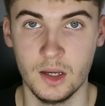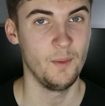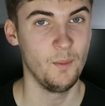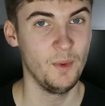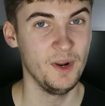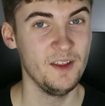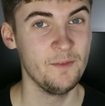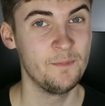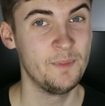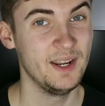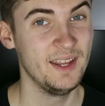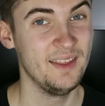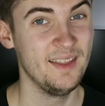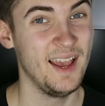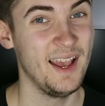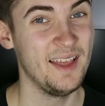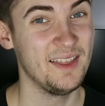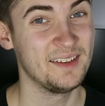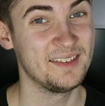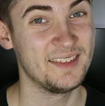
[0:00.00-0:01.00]
And when I've been in
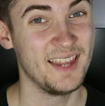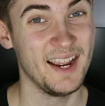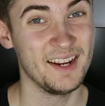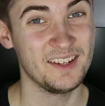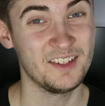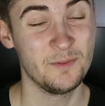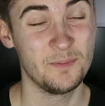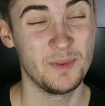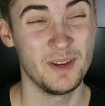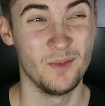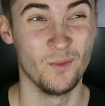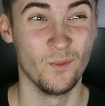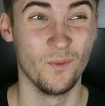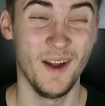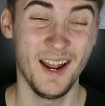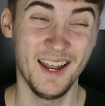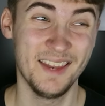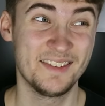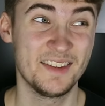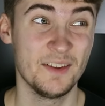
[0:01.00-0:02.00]
there, the techs have been
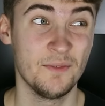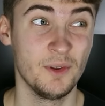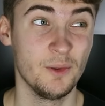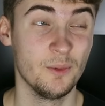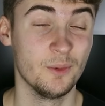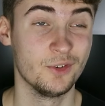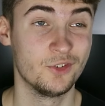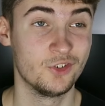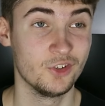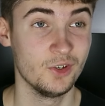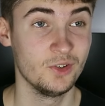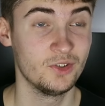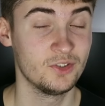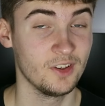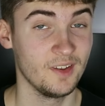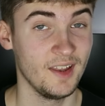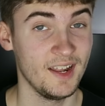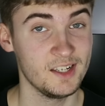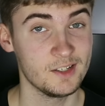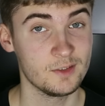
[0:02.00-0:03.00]
relatively reduced,
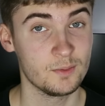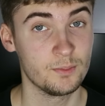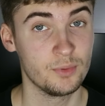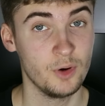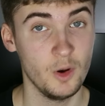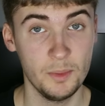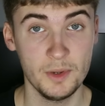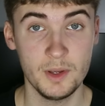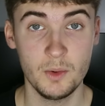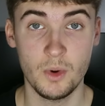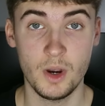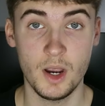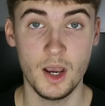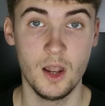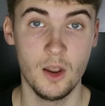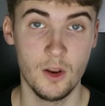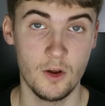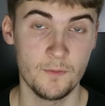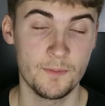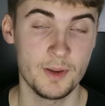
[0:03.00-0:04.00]
so that's probably why
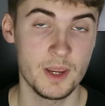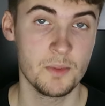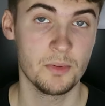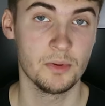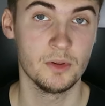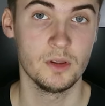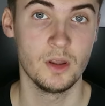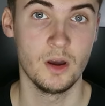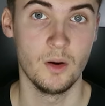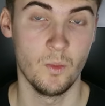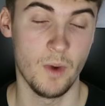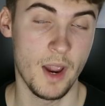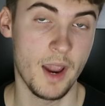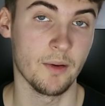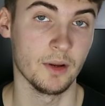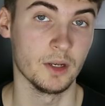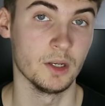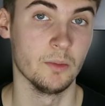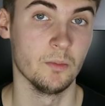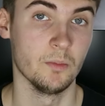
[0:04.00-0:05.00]
a lot of people are wearing